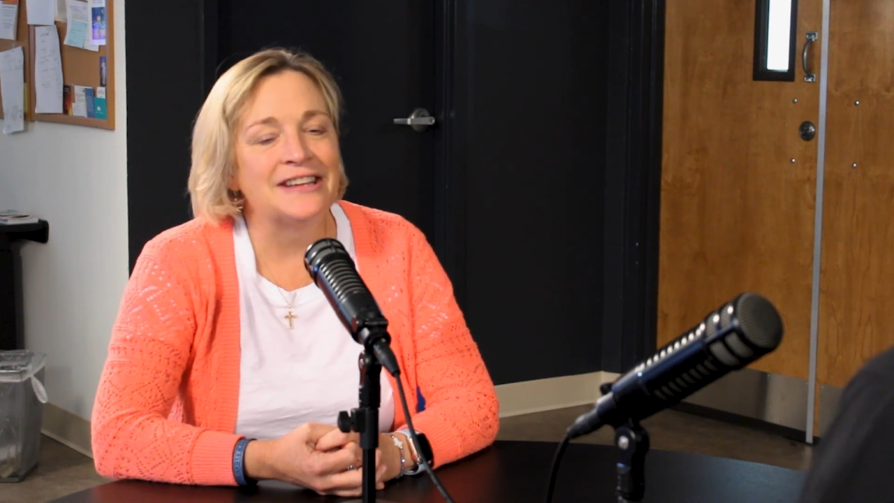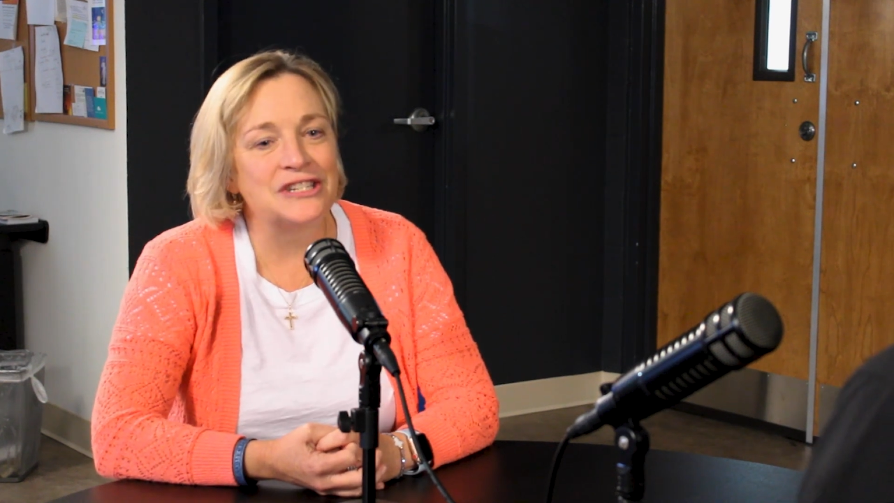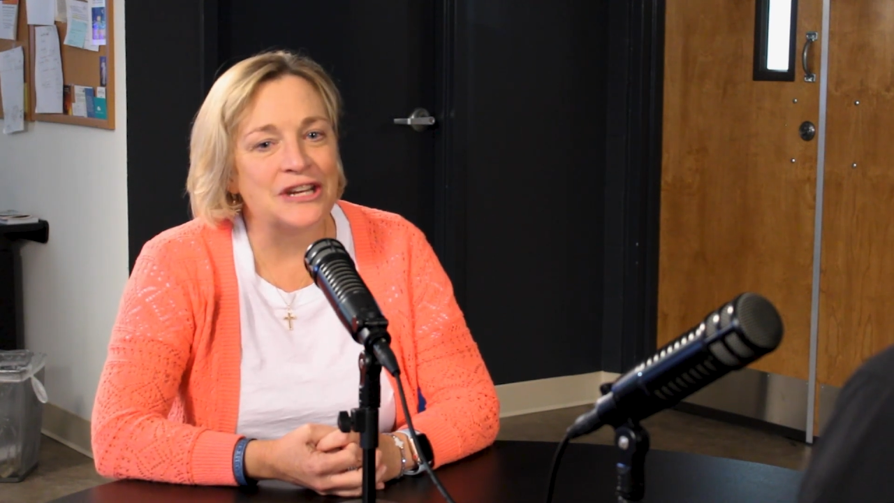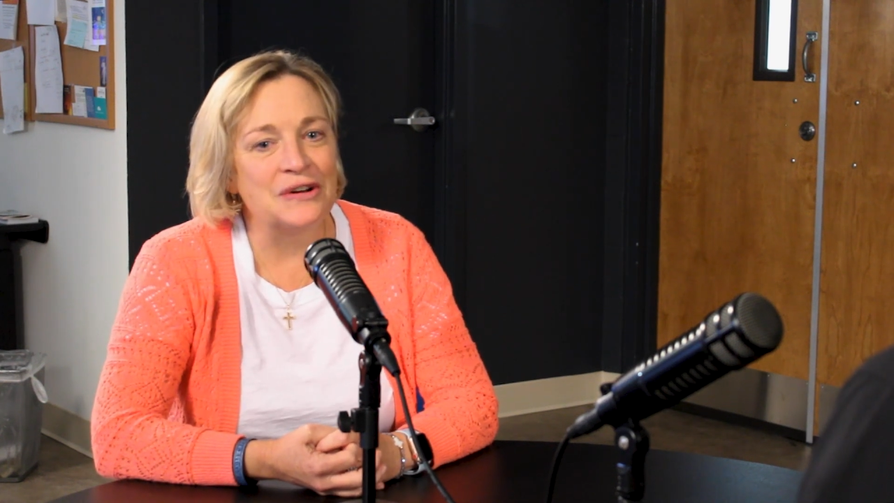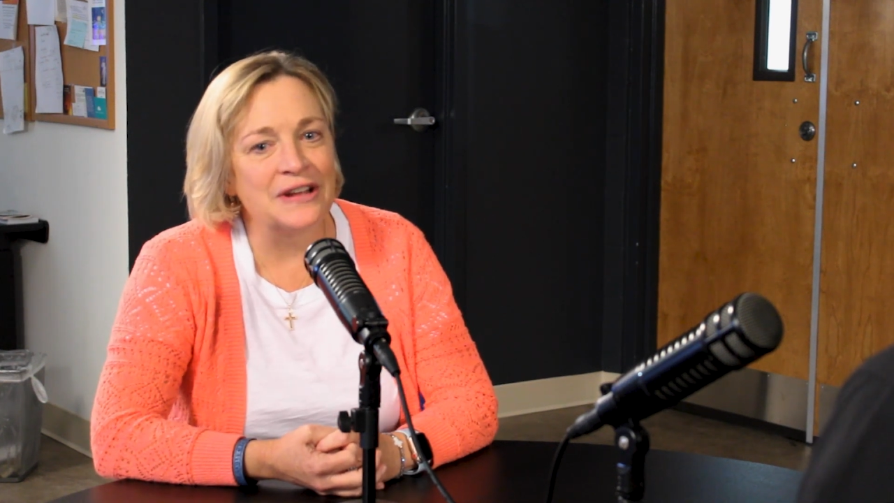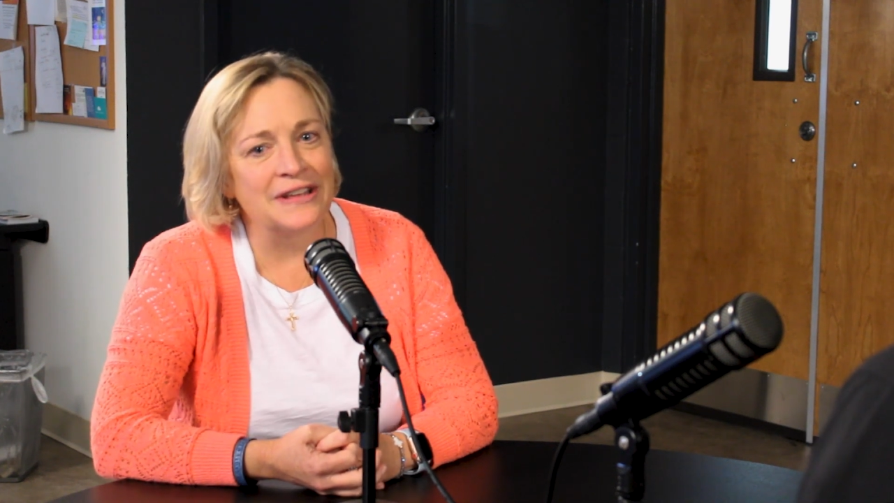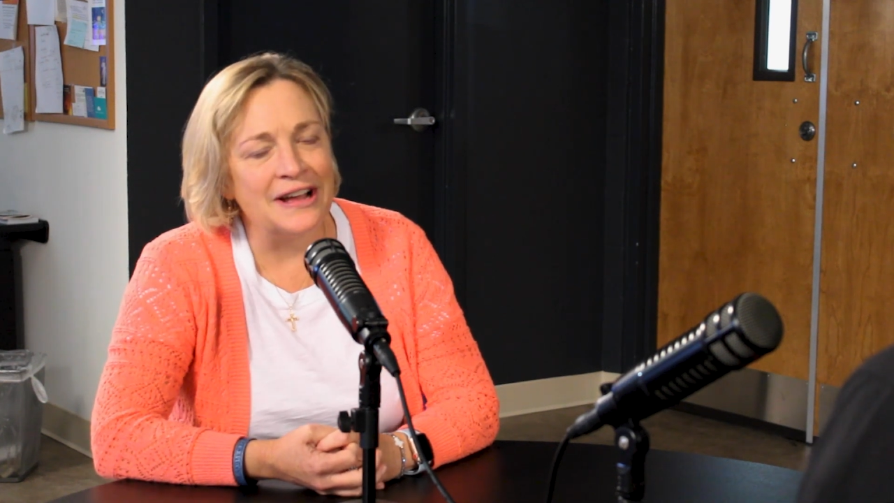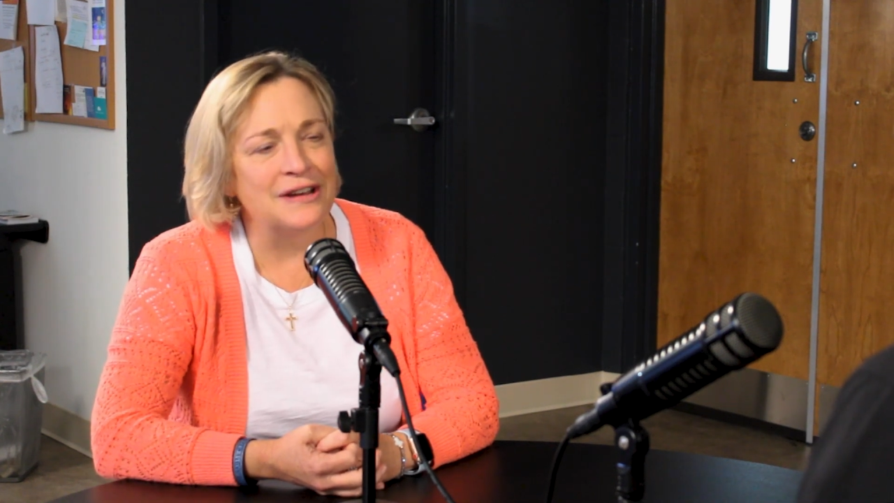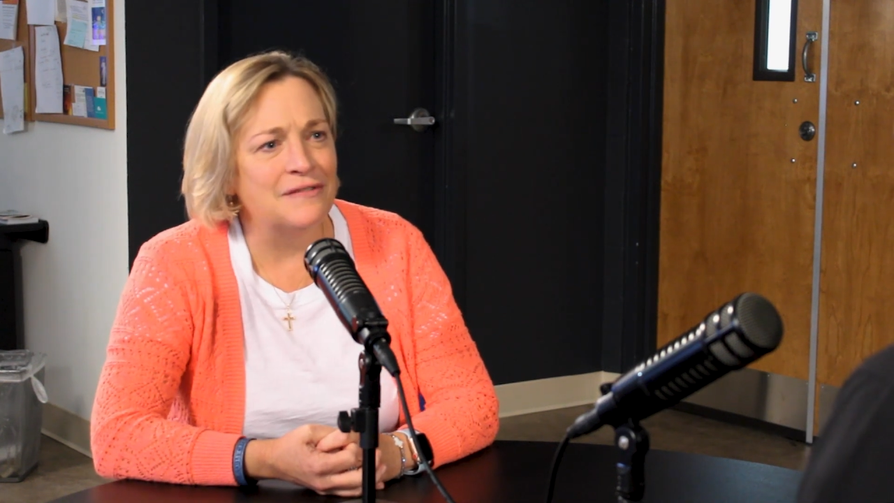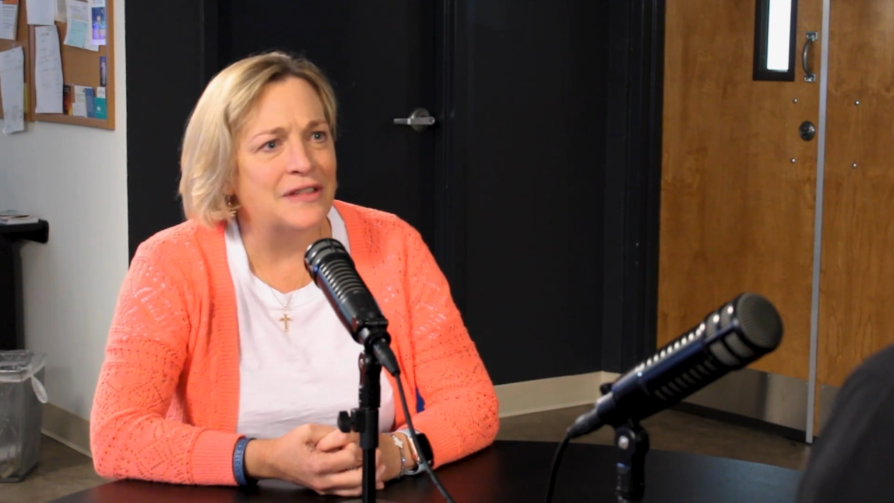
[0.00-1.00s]
And sharing
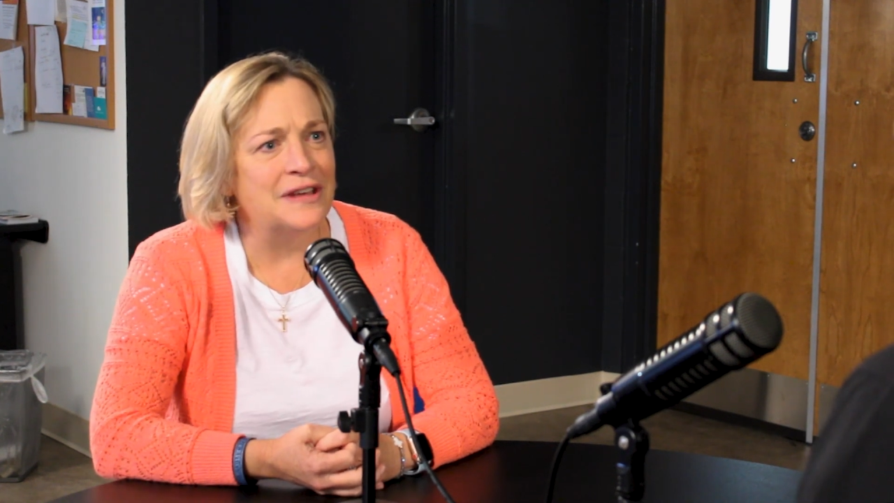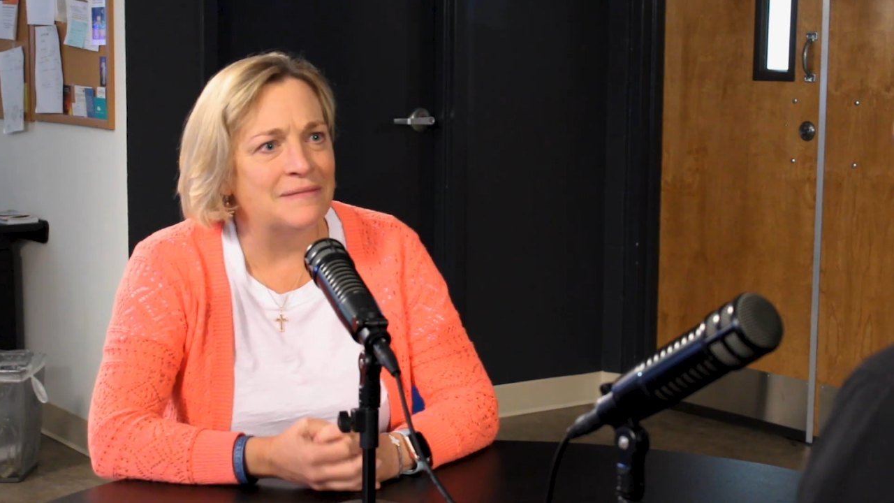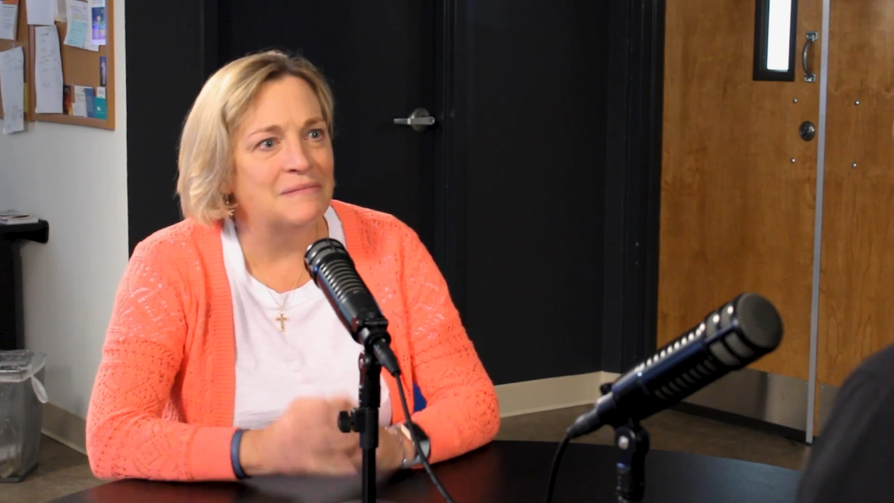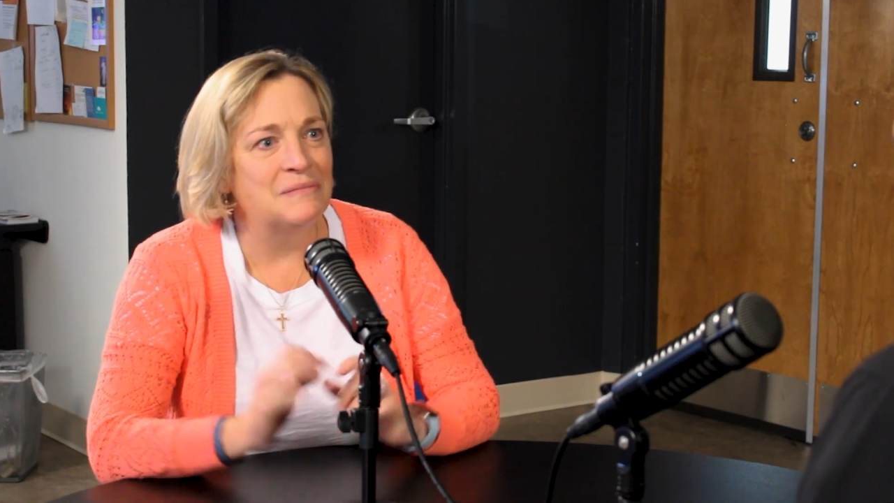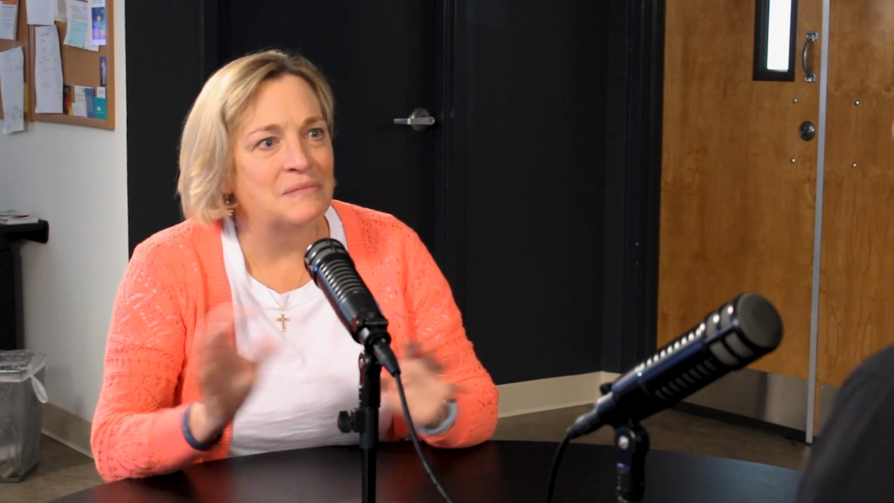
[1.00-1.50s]
kind of the